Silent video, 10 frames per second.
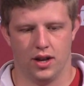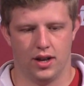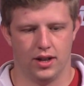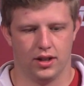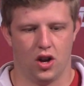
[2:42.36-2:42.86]

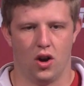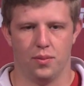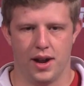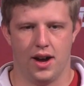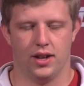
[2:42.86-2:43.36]
of calm
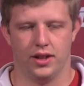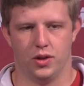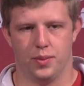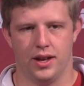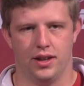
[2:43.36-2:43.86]
down a
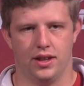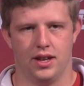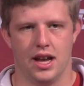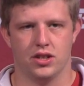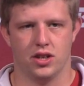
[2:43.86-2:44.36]
little bit. And then
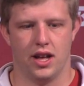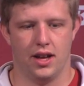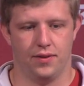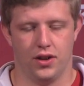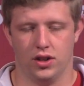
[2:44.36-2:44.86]
yesterday
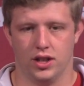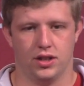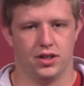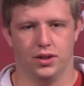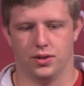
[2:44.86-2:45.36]
it felt good
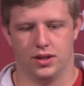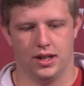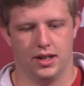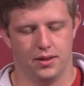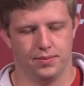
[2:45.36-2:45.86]
too.
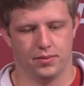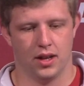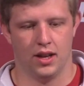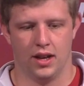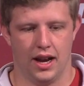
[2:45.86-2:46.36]

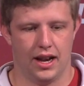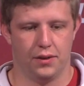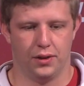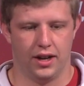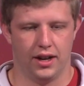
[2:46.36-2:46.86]
I
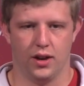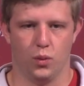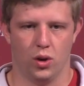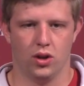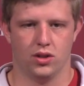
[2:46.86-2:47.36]
definitely didn't get
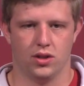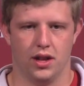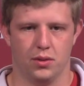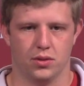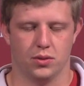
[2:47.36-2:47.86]
worse, so
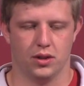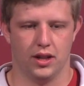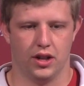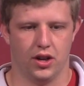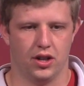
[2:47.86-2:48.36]
that was
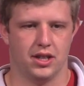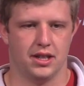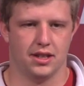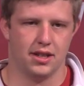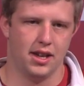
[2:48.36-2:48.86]
really encouraging
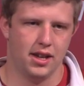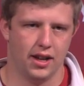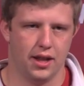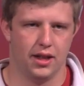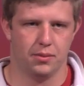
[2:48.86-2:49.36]
to see, and
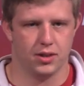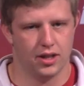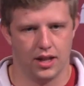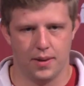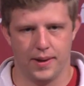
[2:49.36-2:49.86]
I think I'm just
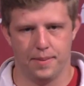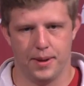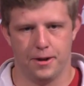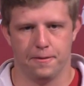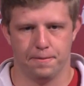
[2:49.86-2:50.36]
going to keep getting
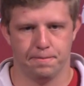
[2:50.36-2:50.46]
better.